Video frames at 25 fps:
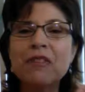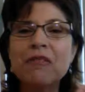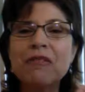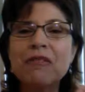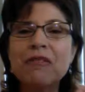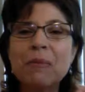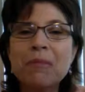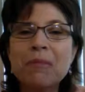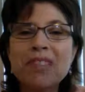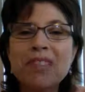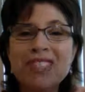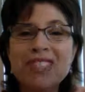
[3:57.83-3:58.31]

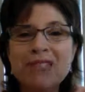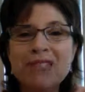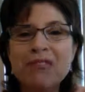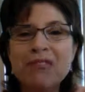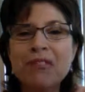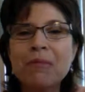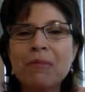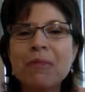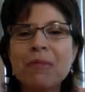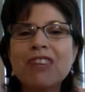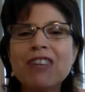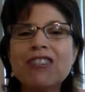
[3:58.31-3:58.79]
From this
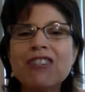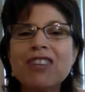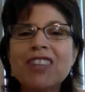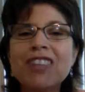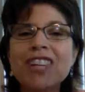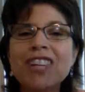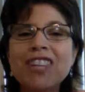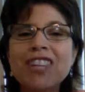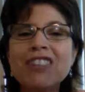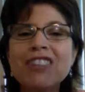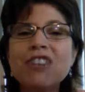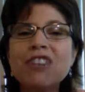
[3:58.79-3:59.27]
information,
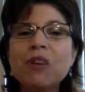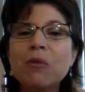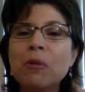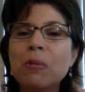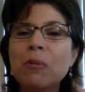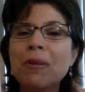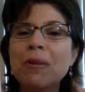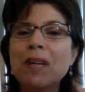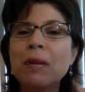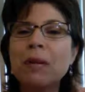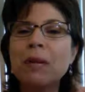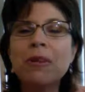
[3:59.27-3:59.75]
HITO will
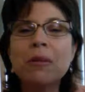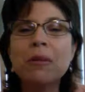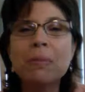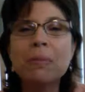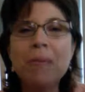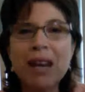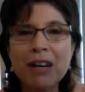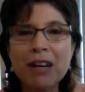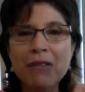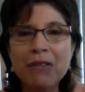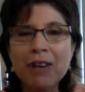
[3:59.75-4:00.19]
be able to make